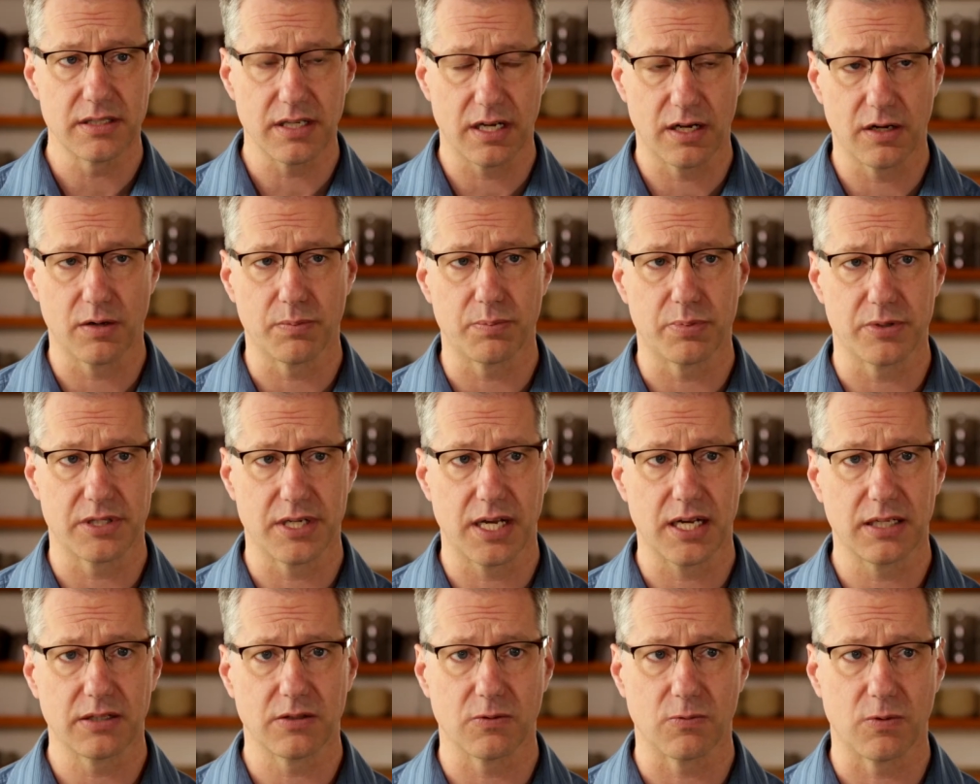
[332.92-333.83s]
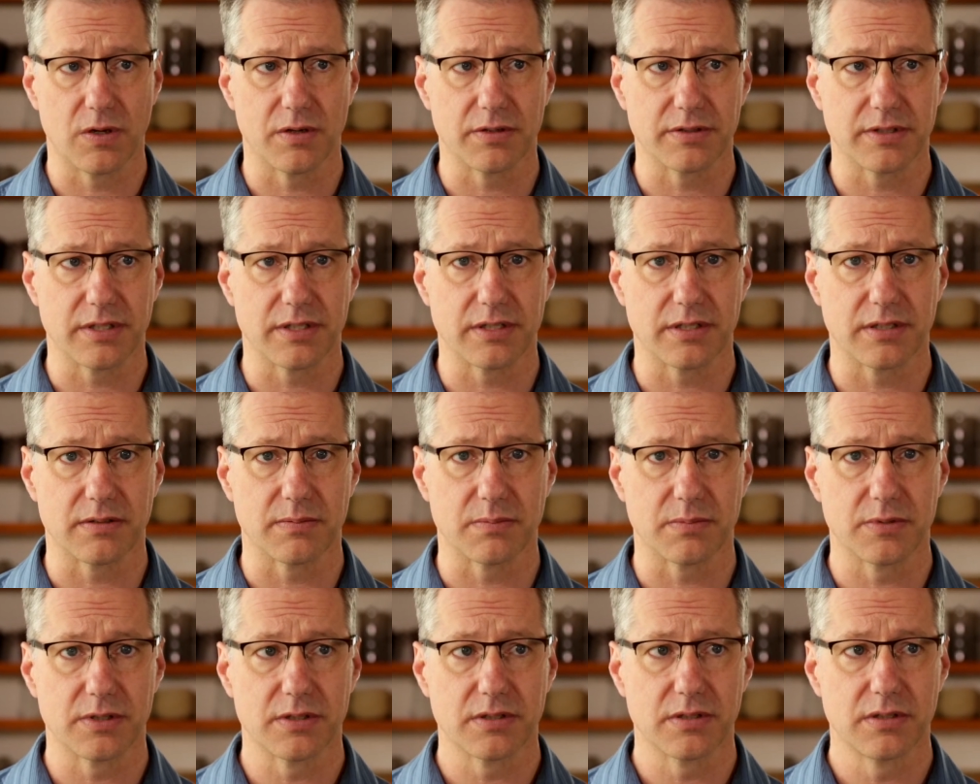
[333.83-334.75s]
to help protect the wall
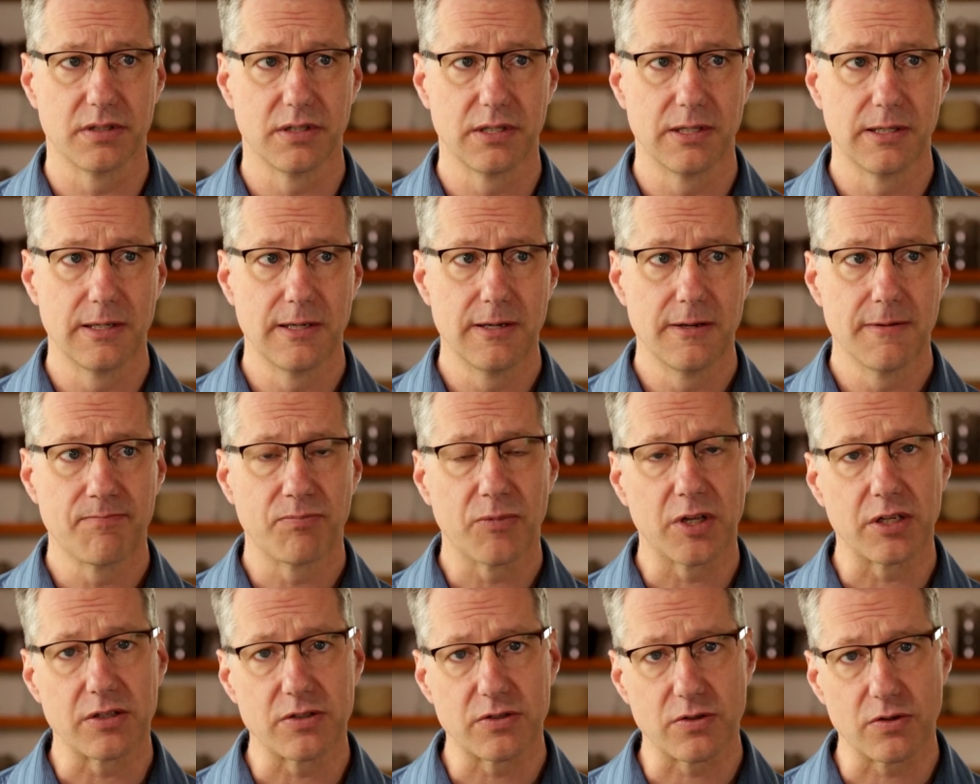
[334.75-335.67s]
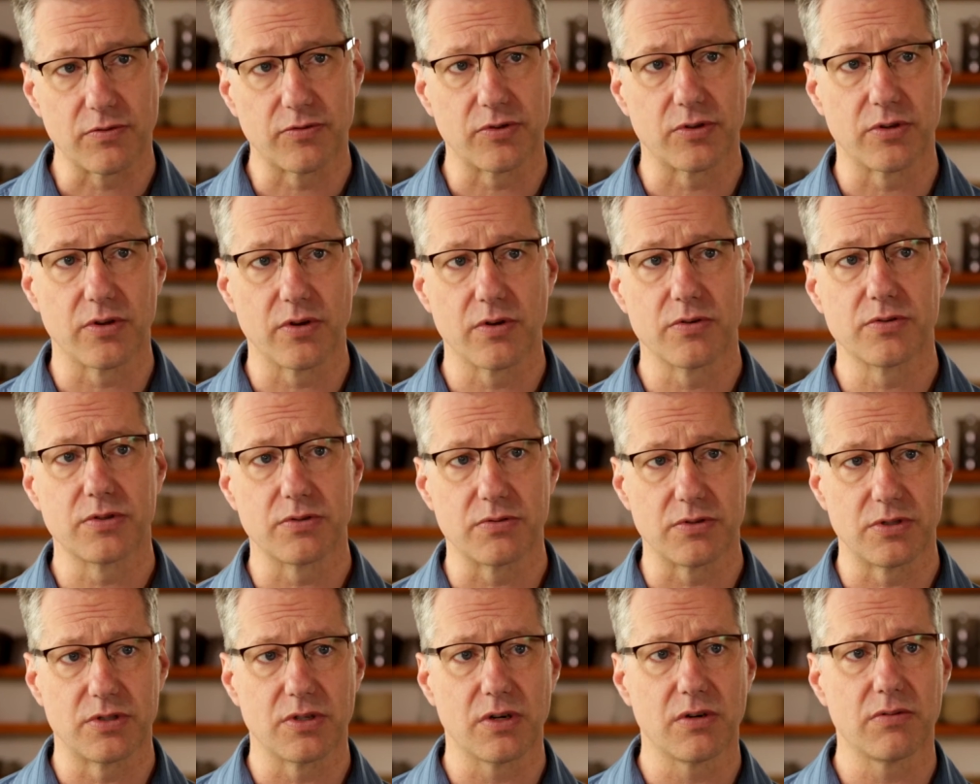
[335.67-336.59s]
systems. And so for those who
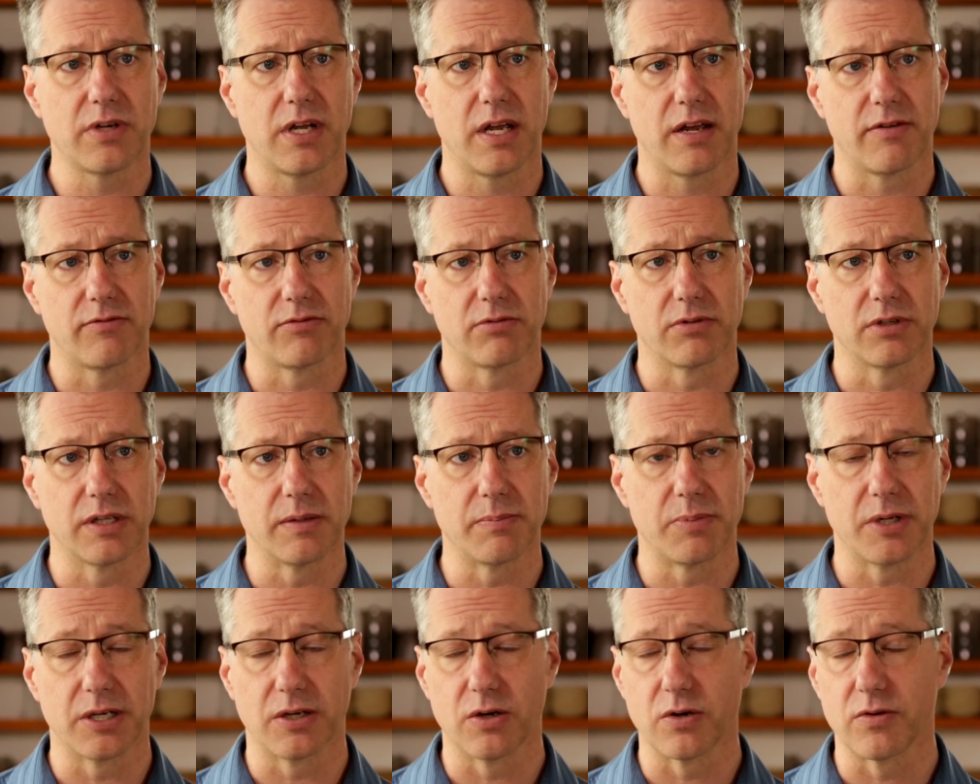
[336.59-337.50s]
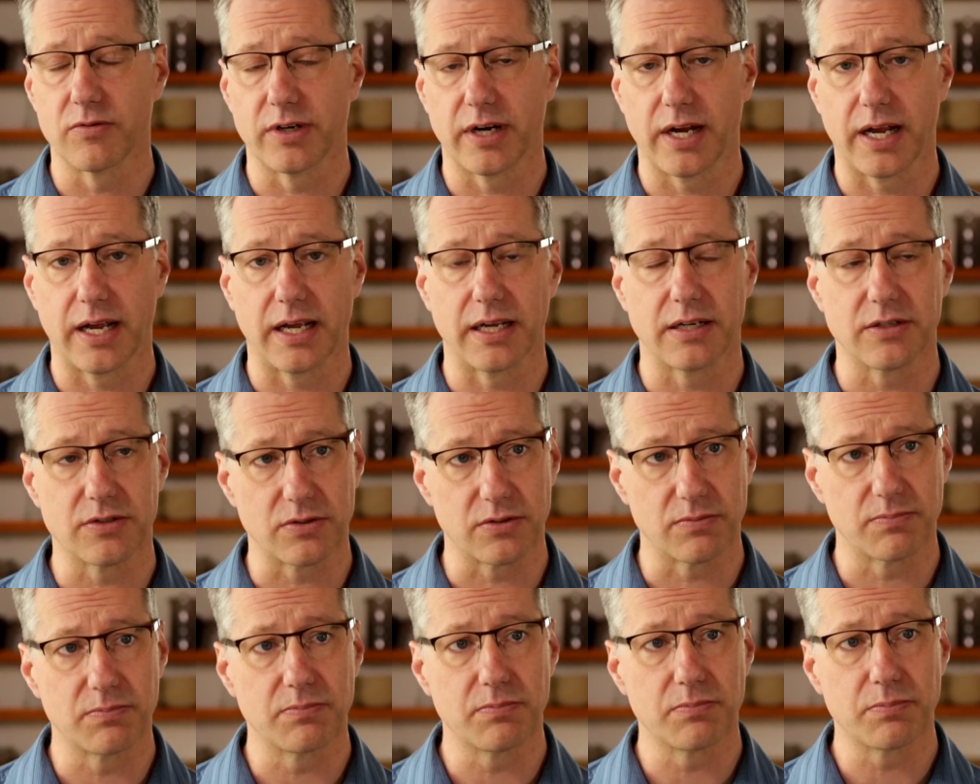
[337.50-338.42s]
don't have really big overhangs
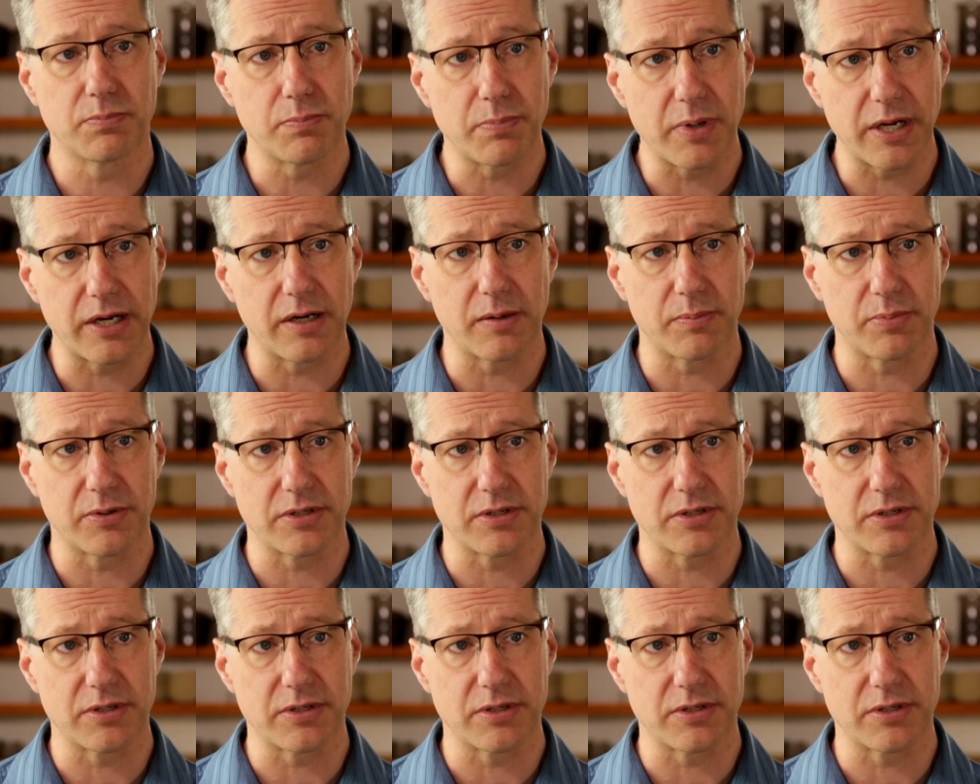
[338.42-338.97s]
or better